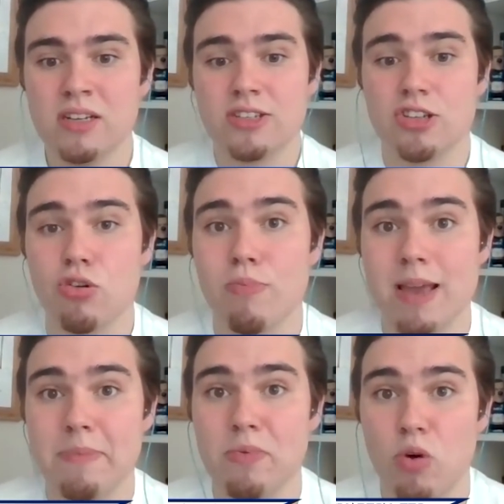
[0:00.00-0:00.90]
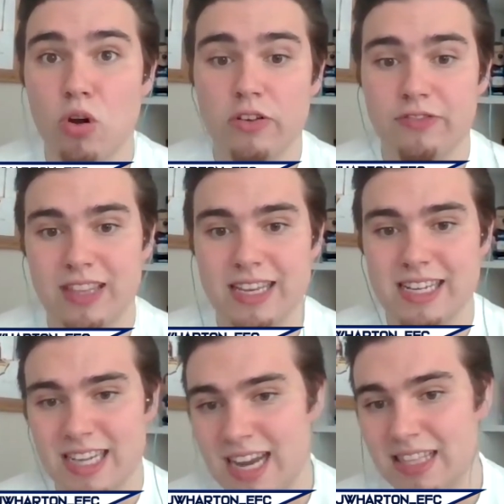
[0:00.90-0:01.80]
So maybe one of
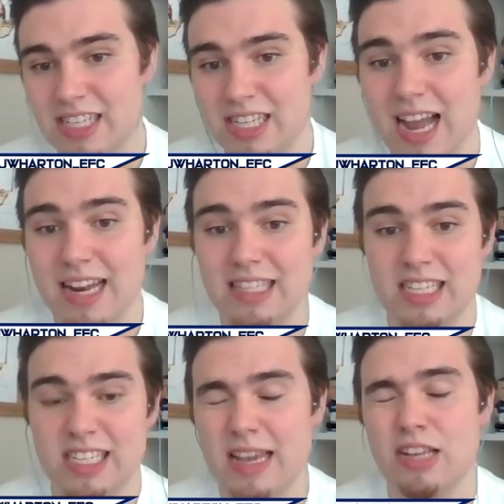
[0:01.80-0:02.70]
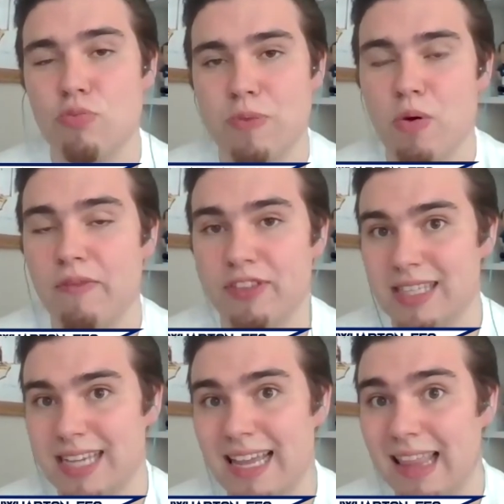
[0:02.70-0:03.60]
these kind of signings, it could be one for the
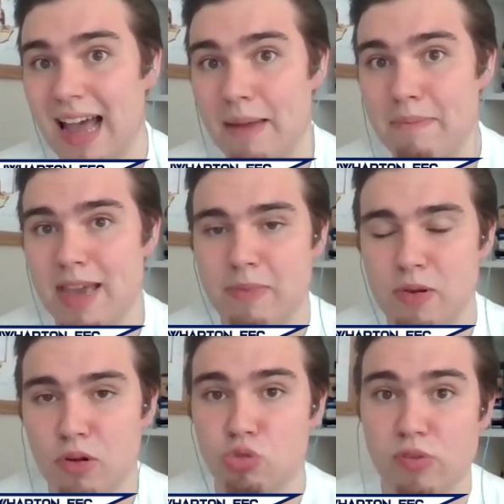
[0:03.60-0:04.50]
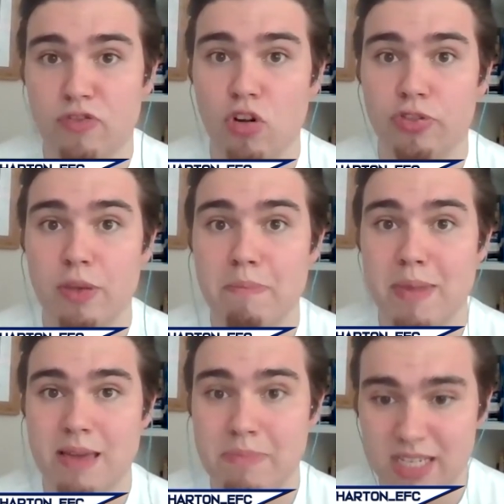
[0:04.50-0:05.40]
deadline, maybe once we've got the
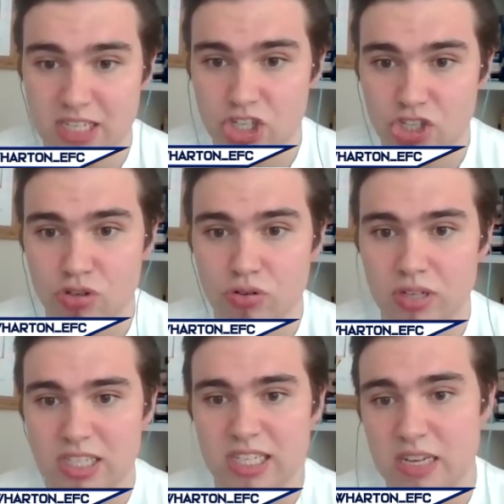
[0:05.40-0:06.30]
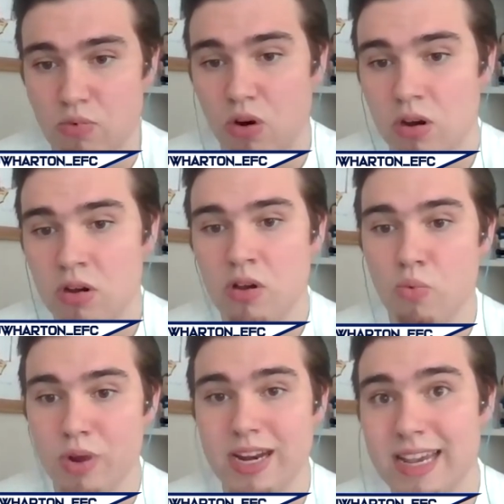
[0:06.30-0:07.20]
main business done and see what
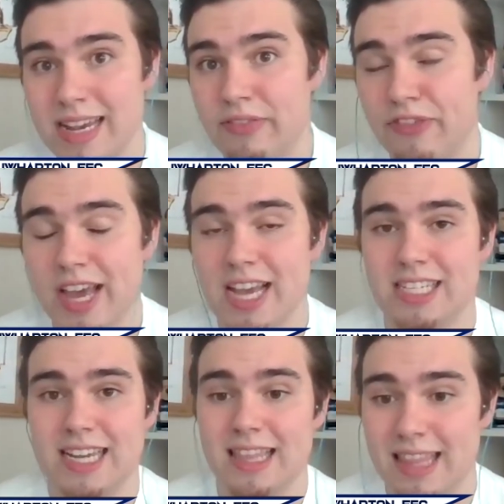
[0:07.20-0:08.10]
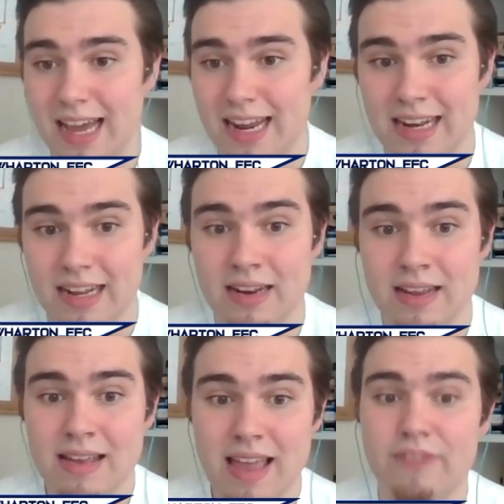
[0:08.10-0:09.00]
we need first, get that in. And
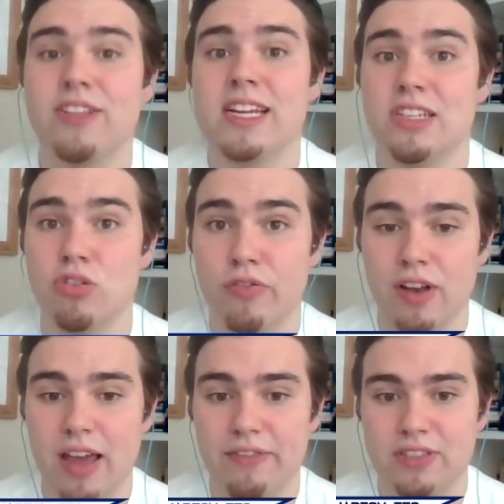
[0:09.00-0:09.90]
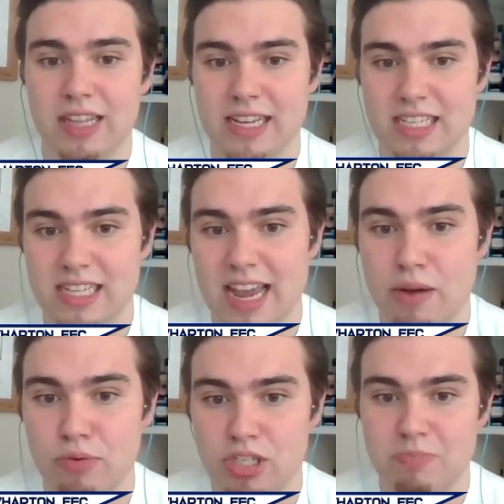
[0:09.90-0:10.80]
if there is enough left, like I say, I
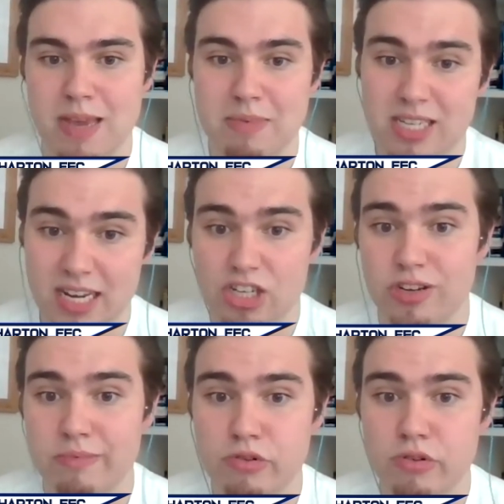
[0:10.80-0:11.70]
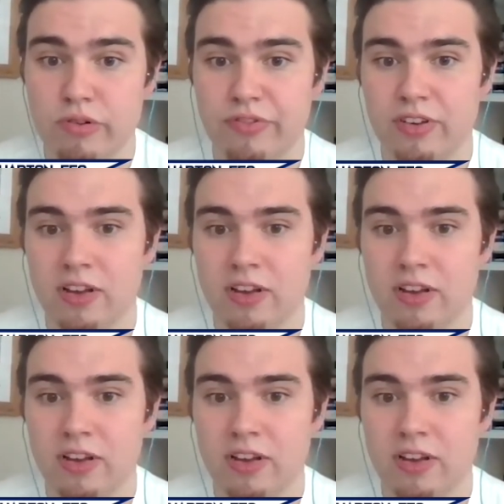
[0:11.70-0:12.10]
would maybe sanction a move